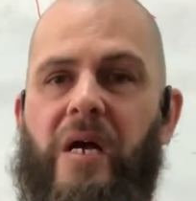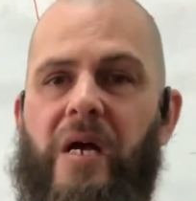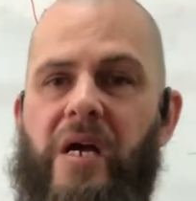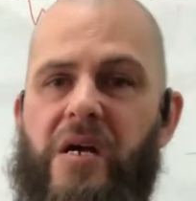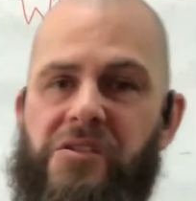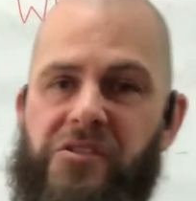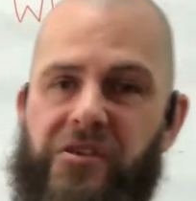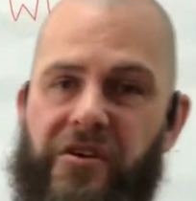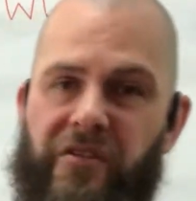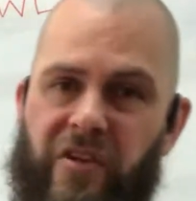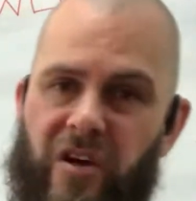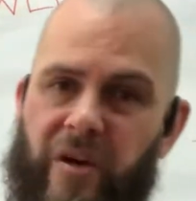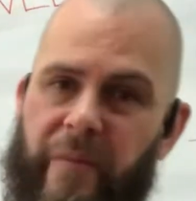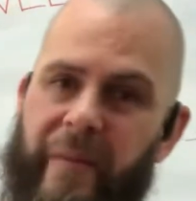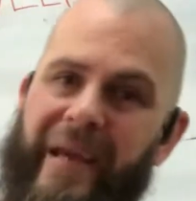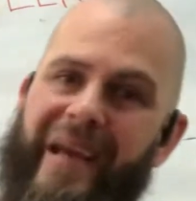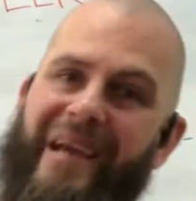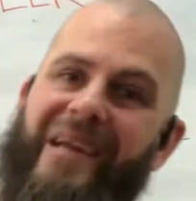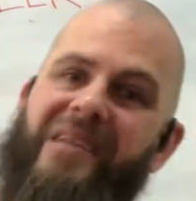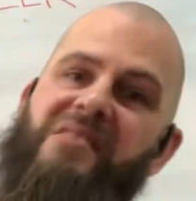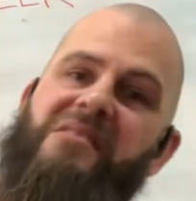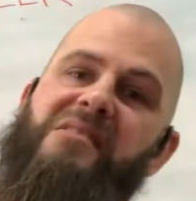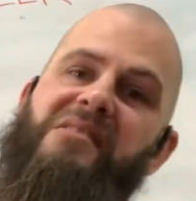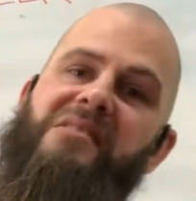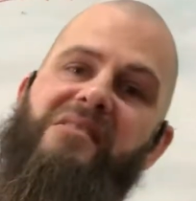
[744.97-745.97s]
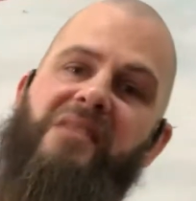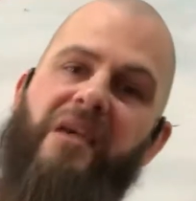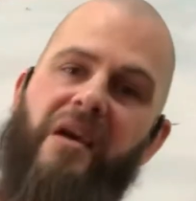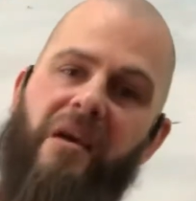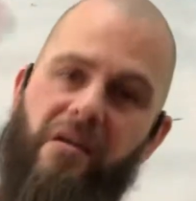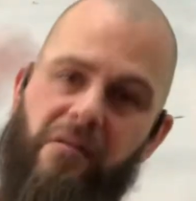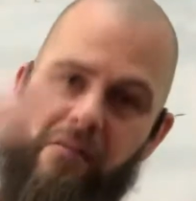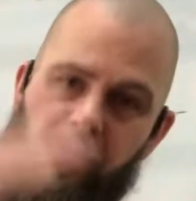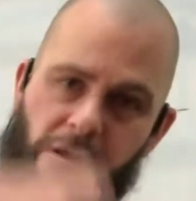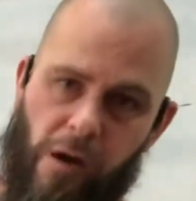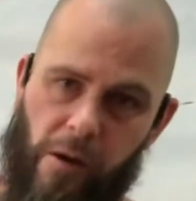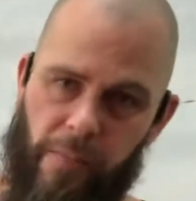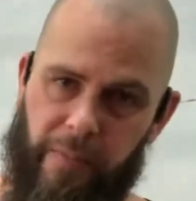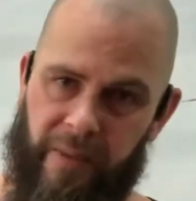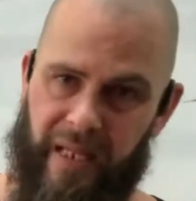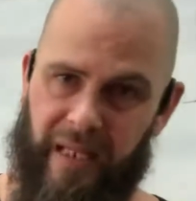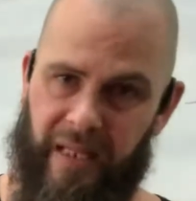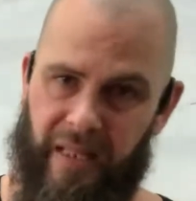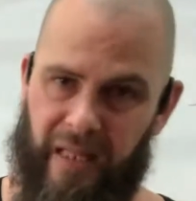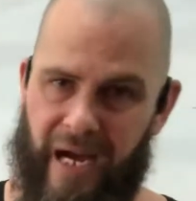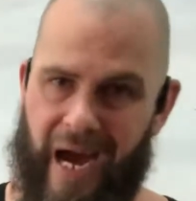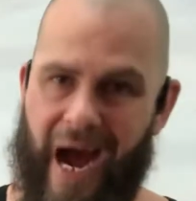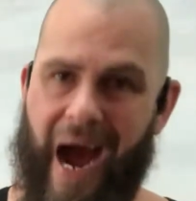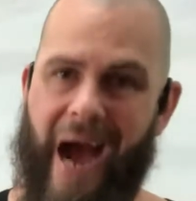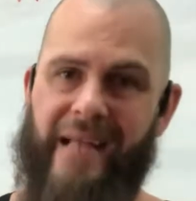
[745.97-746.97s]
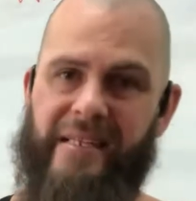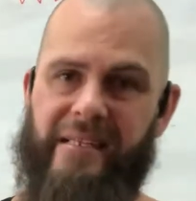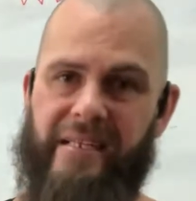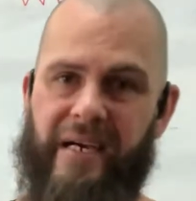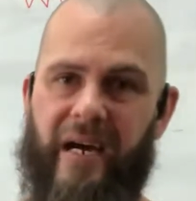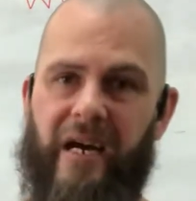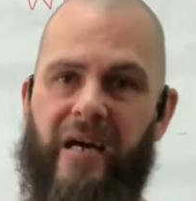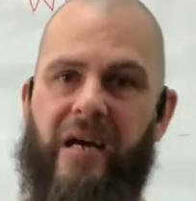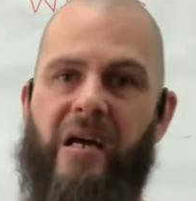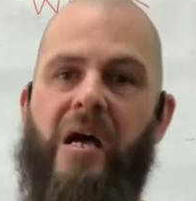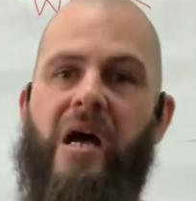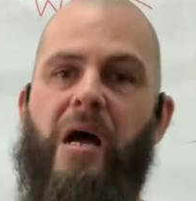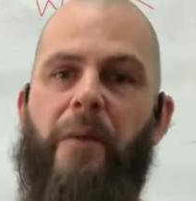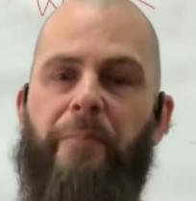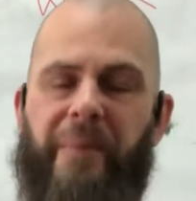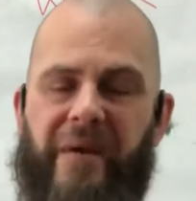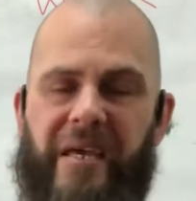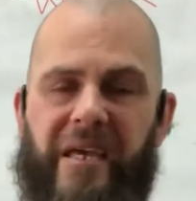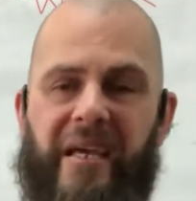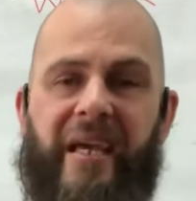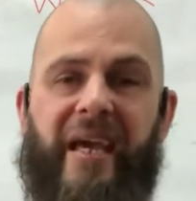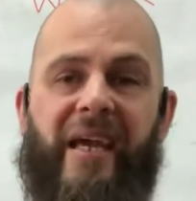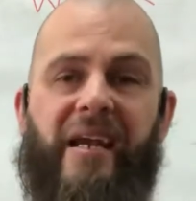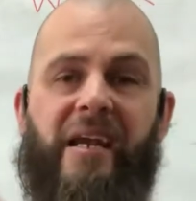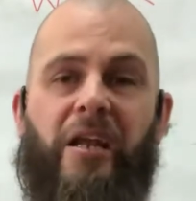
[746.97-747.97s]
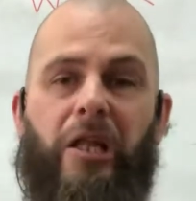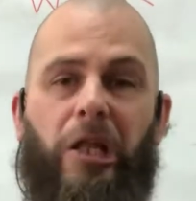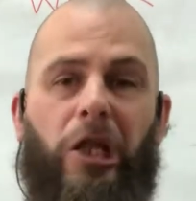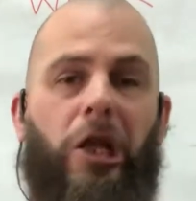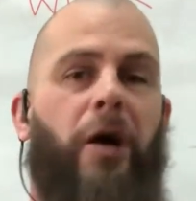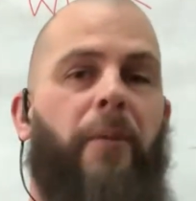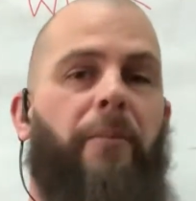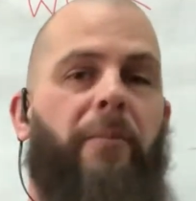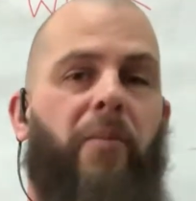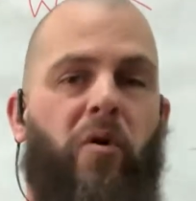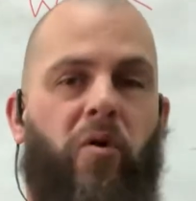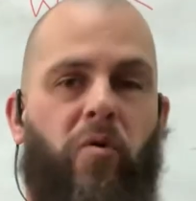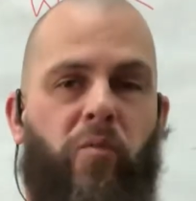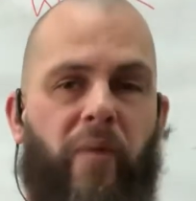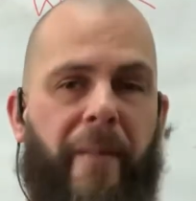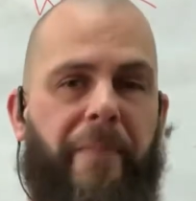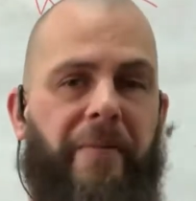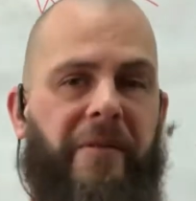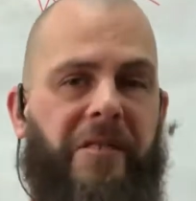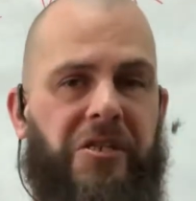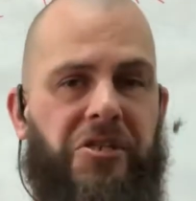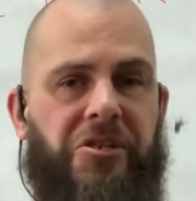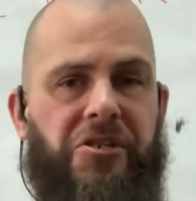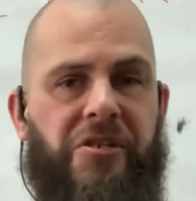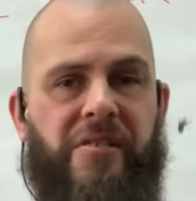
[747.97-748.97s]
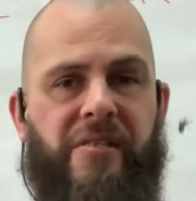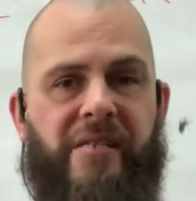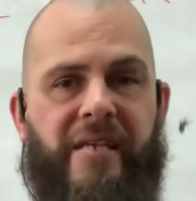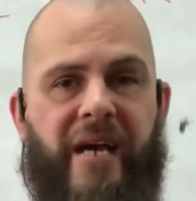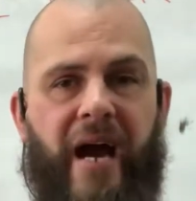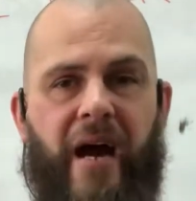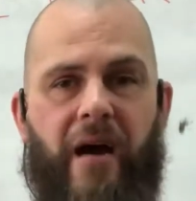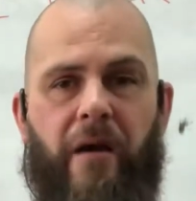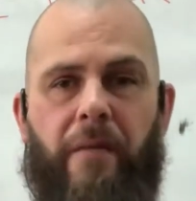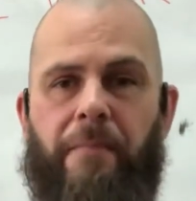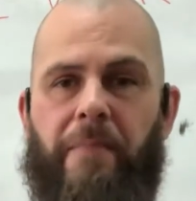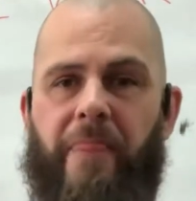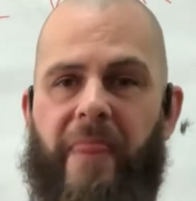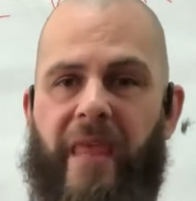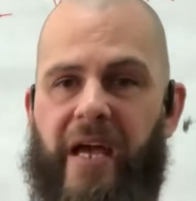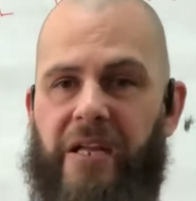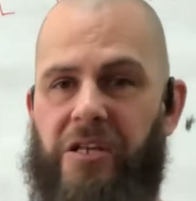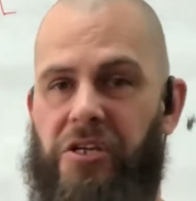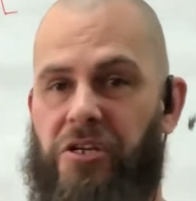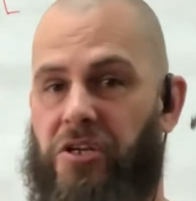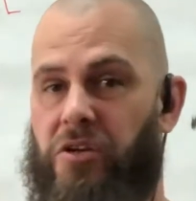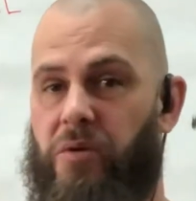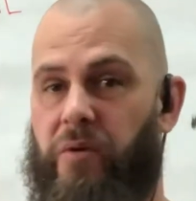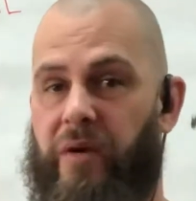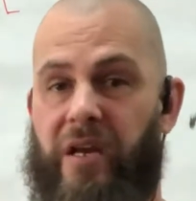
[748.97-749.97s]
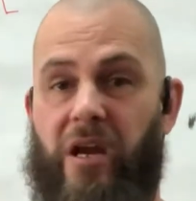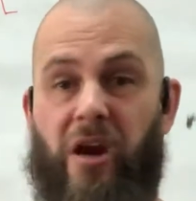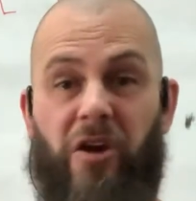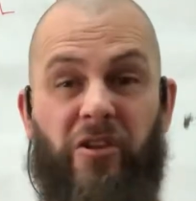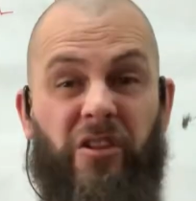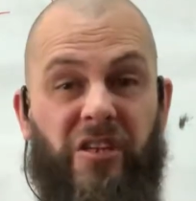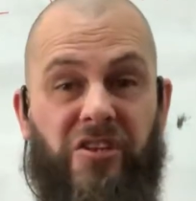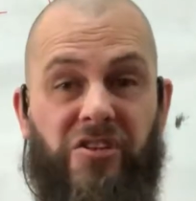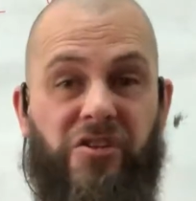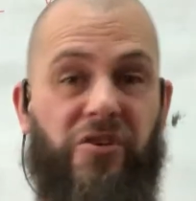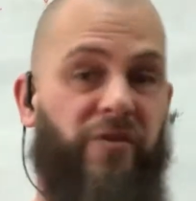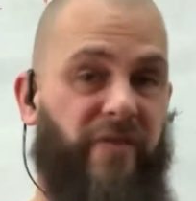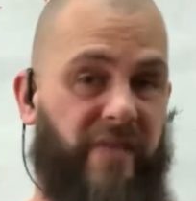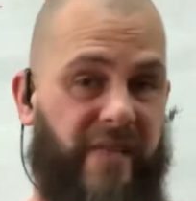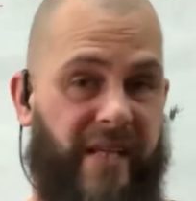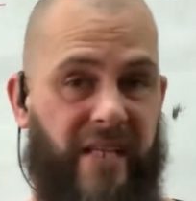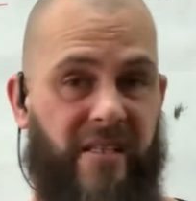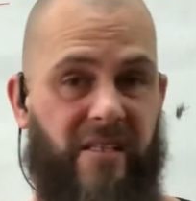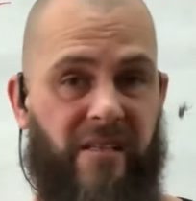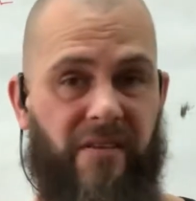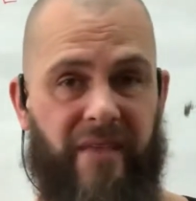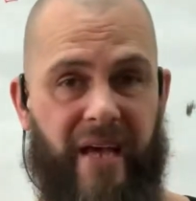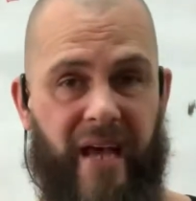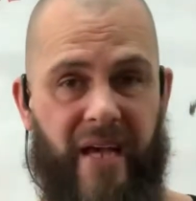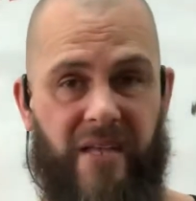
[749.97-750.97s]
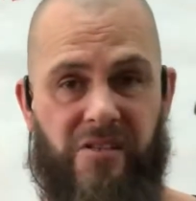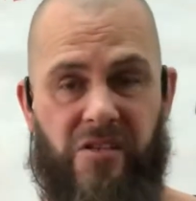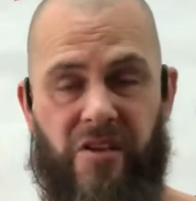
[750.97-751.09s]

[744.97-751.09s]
So you've got to be considerably lighter, but you're getting a lot more repetitions out, and you're doing only 2 sets of that.